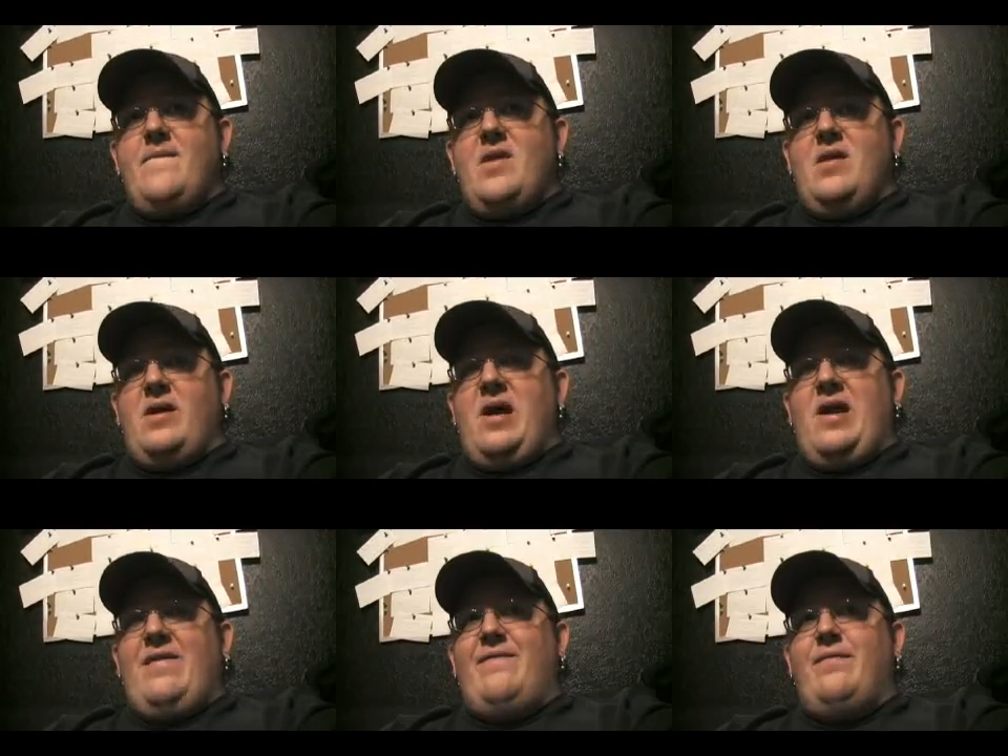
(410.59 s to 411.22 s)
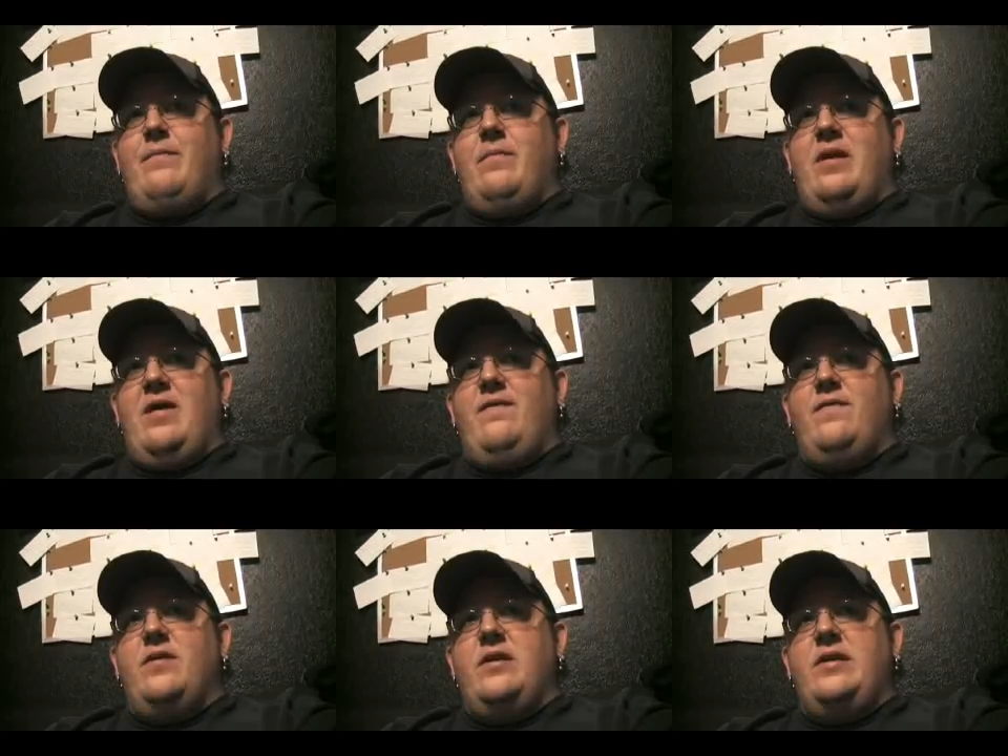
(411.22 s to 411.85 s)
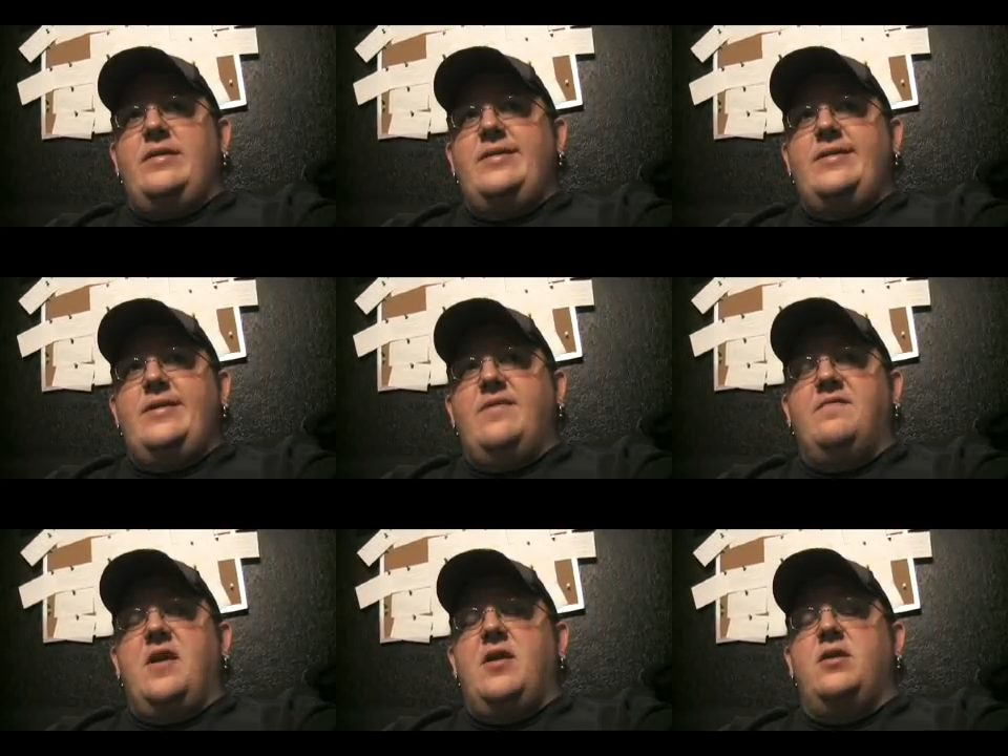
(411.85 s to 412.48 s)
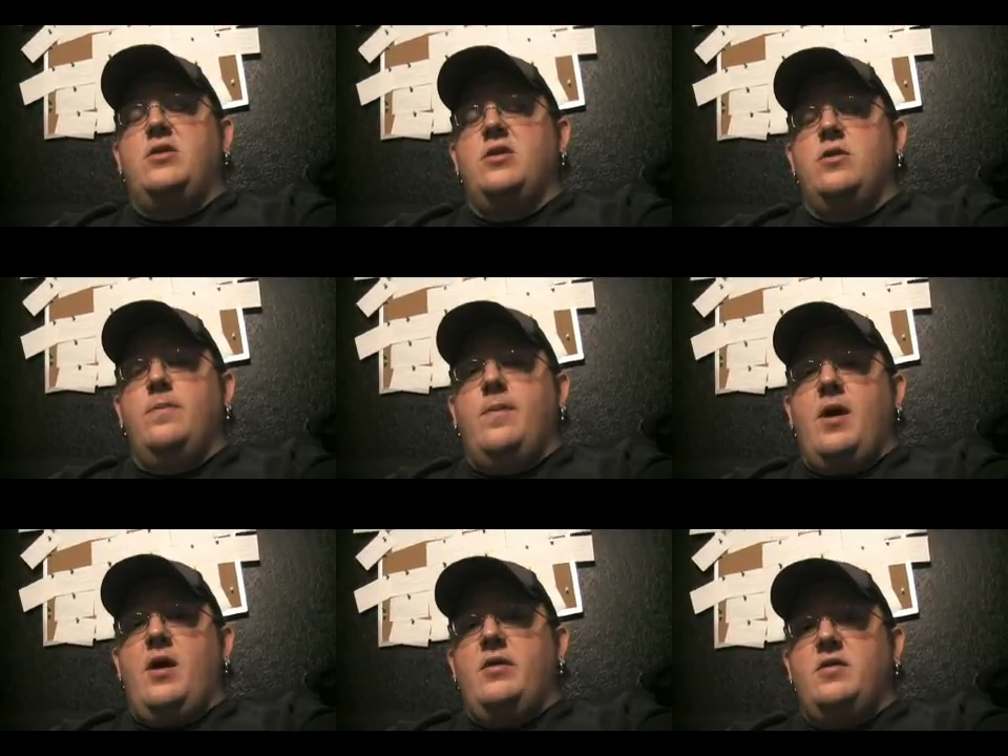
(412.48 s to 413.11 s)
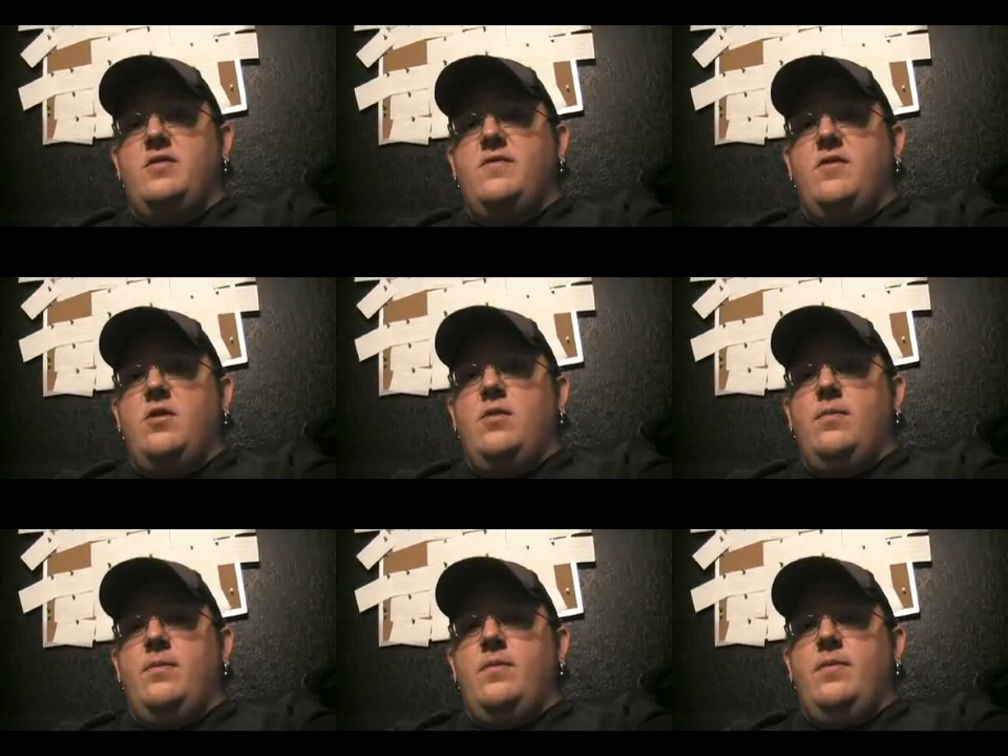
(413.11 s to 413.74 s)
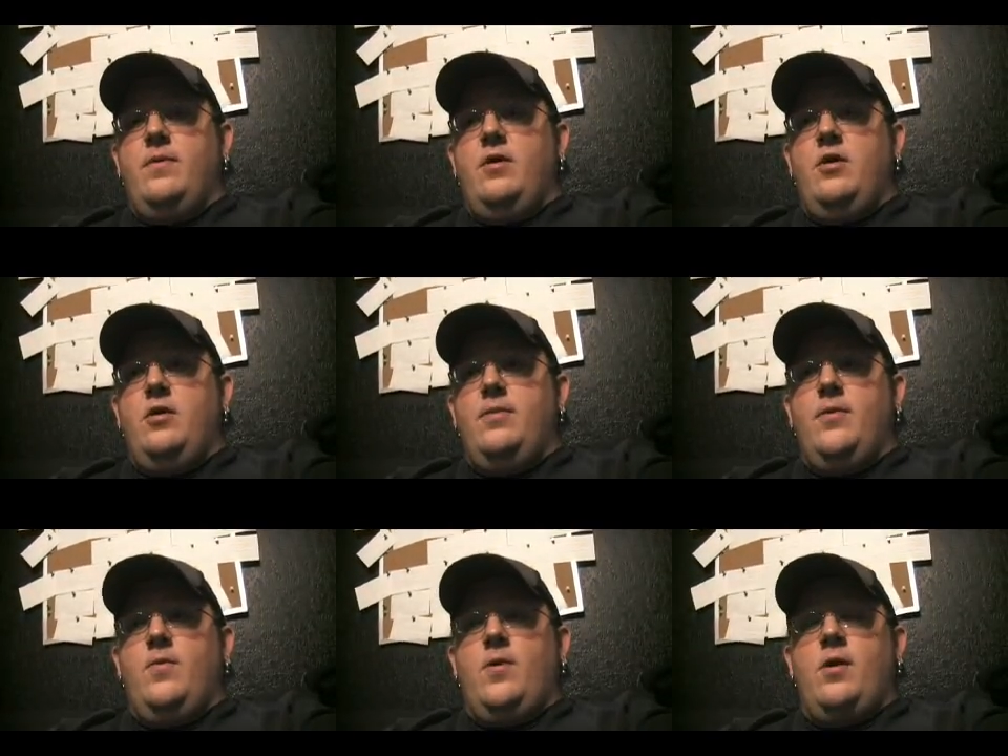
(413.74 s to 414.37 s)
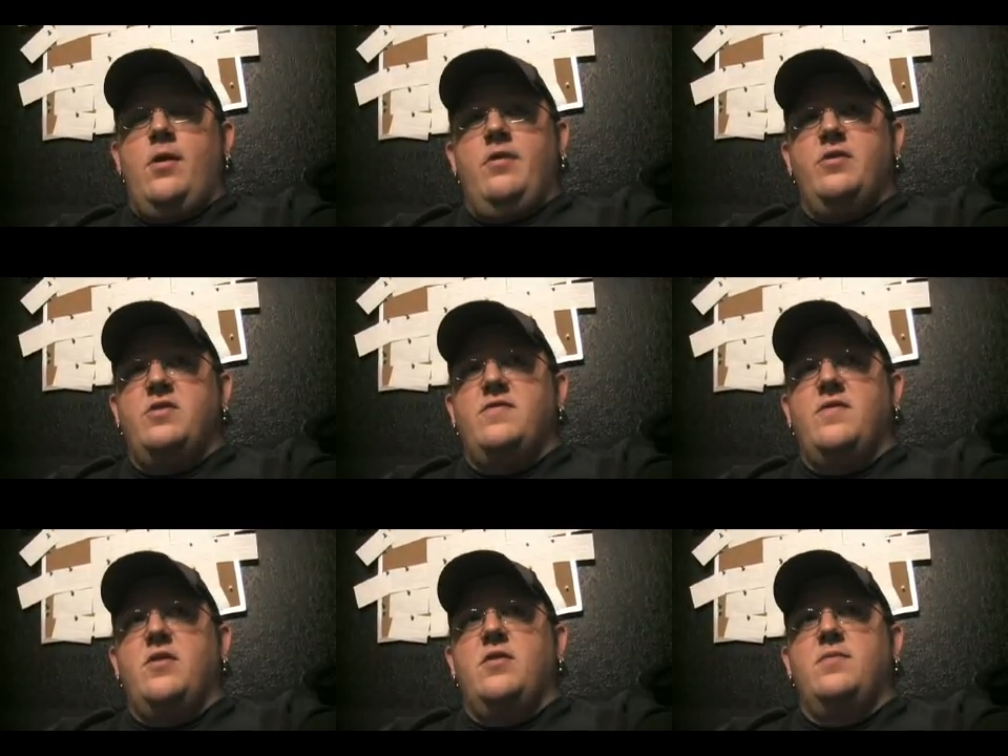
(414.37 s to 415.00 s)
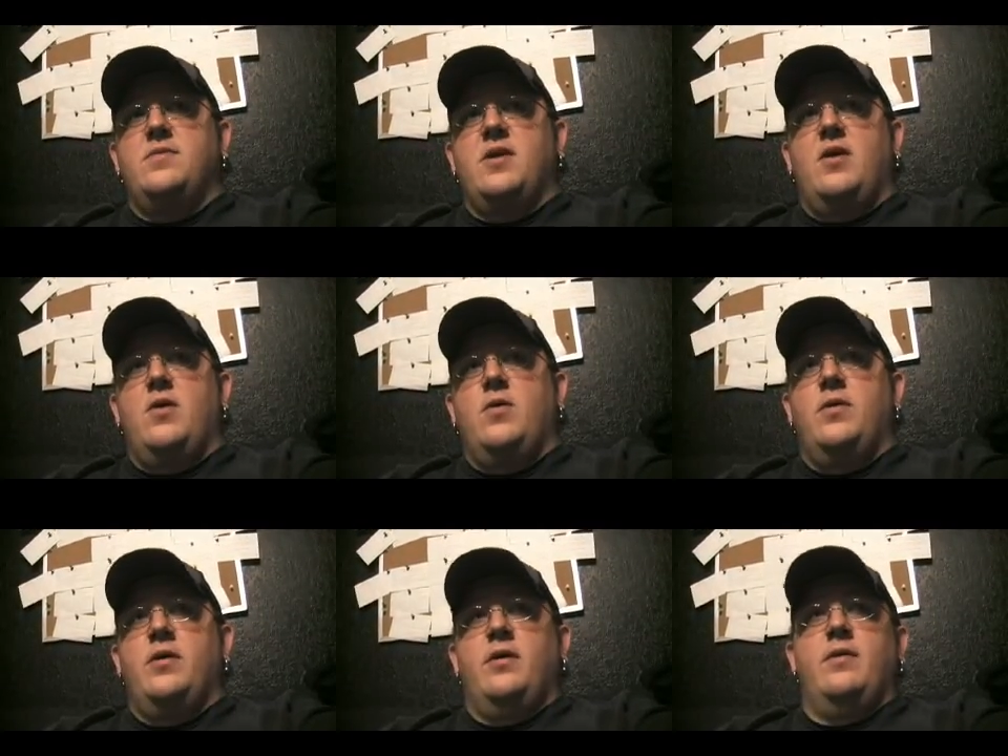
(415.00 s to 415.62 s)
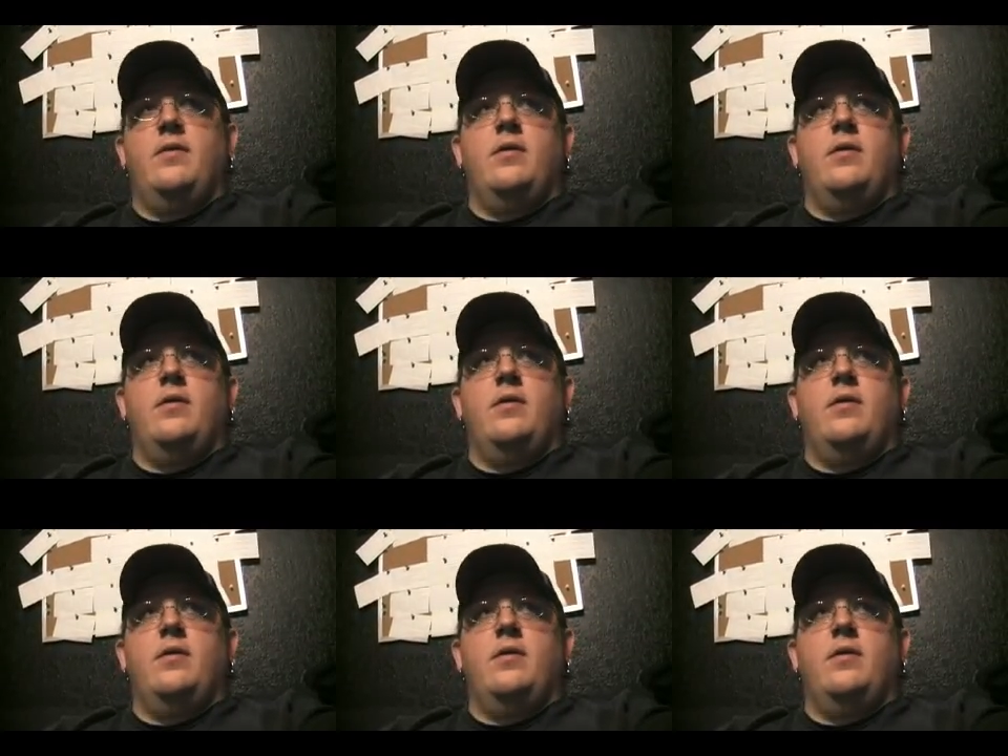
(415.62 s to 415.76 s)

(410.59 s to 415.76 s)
I got it from Netflix. If I do buy this film, it'll be one of those films that only